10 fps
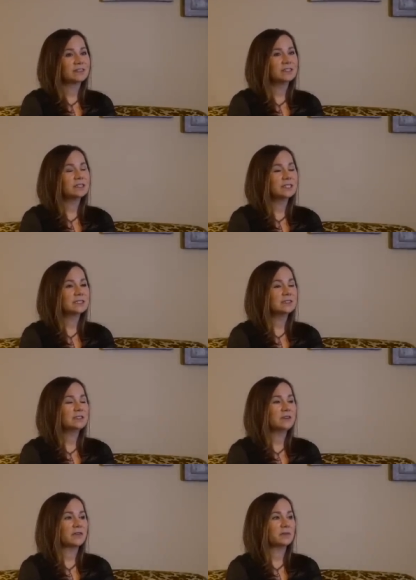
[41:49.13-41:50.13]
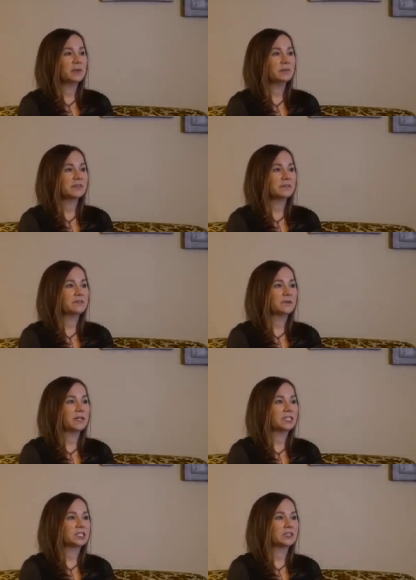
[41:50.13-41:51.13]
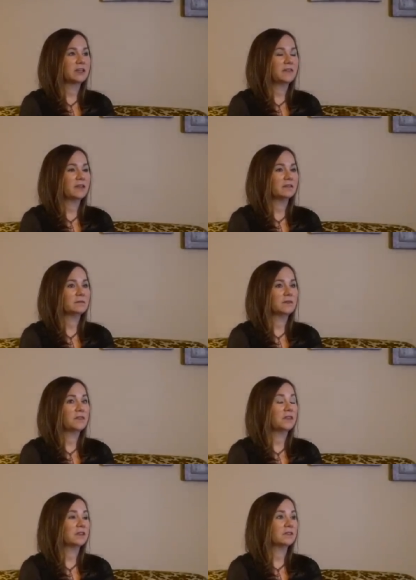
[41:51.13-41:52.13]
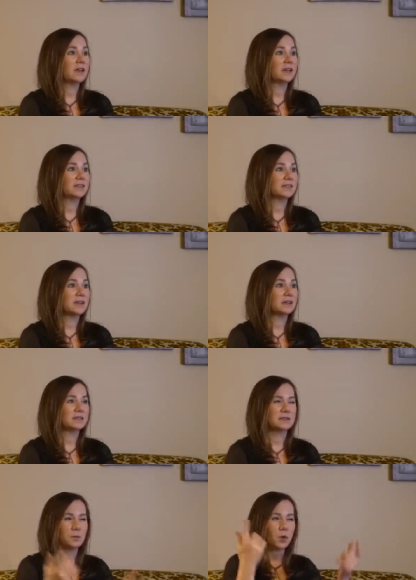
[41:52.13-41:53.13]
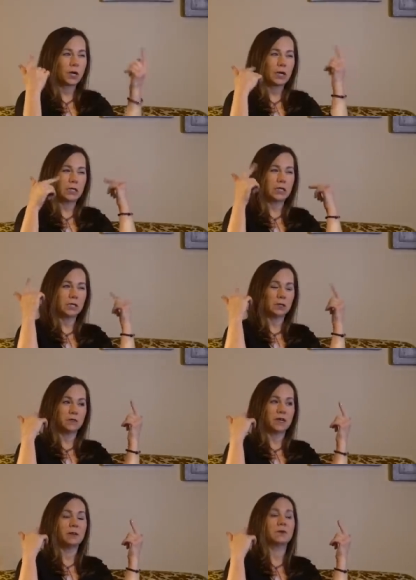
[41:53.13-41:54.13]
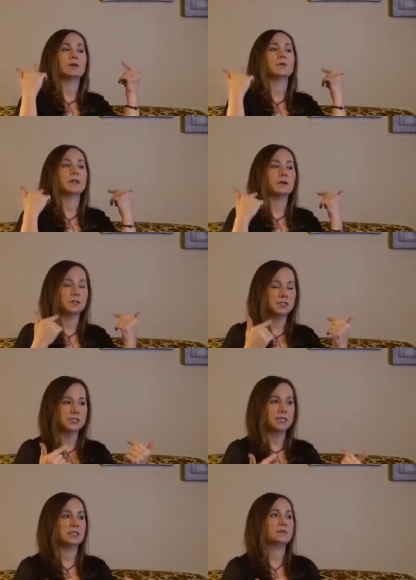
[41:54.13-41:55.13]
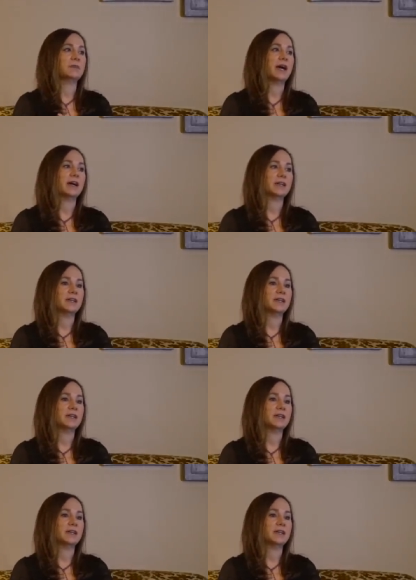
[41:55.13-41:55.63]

to listen to other people's information and then think that it's not somewhere in here that I'm going to regurgitate it back.